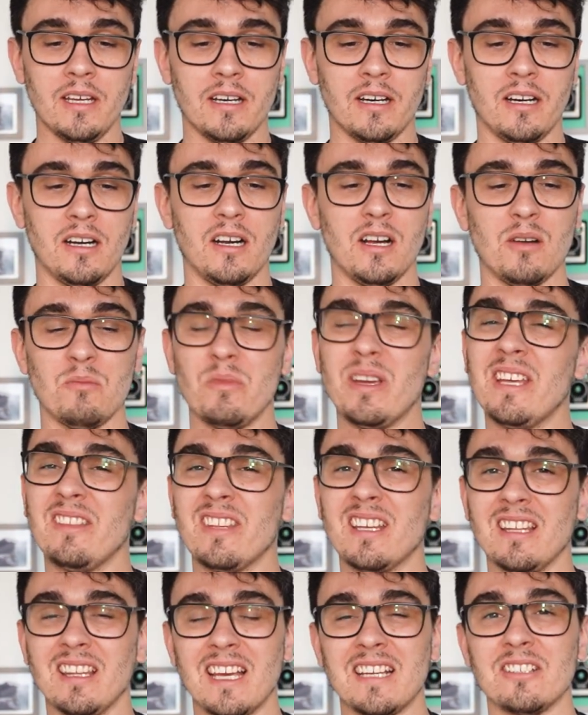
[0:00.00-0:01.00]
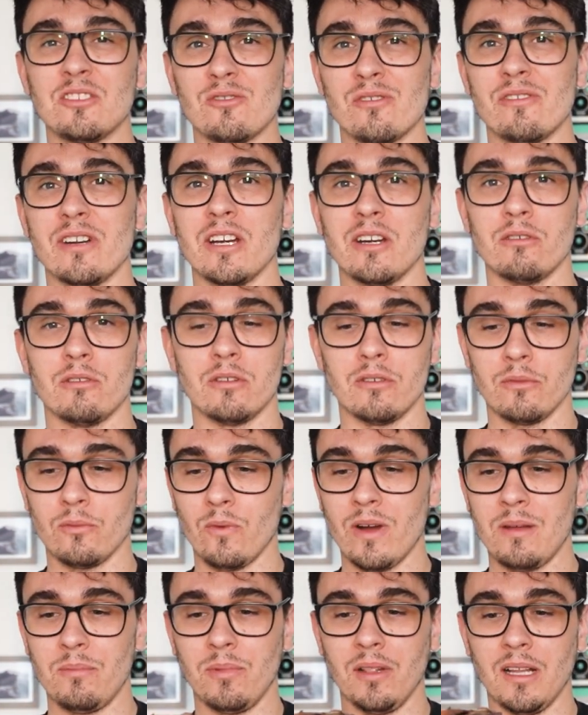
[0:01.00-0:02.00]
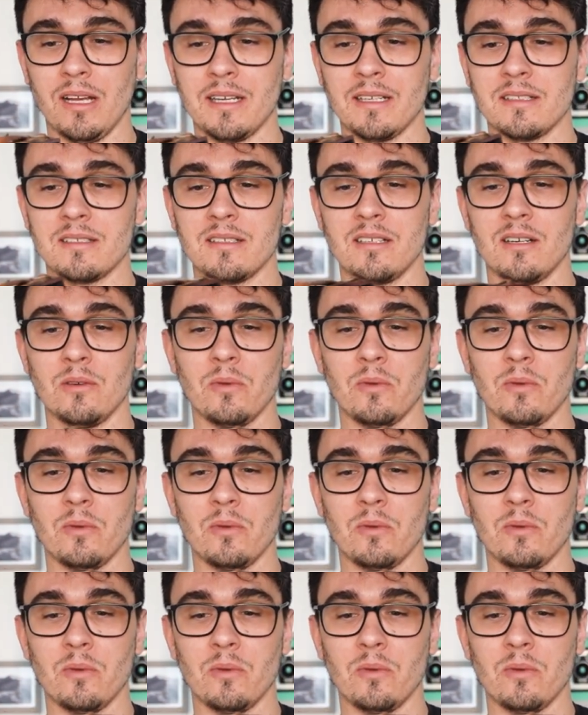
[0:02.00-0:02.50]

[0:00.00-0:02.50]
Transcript: in the later era of wet plate,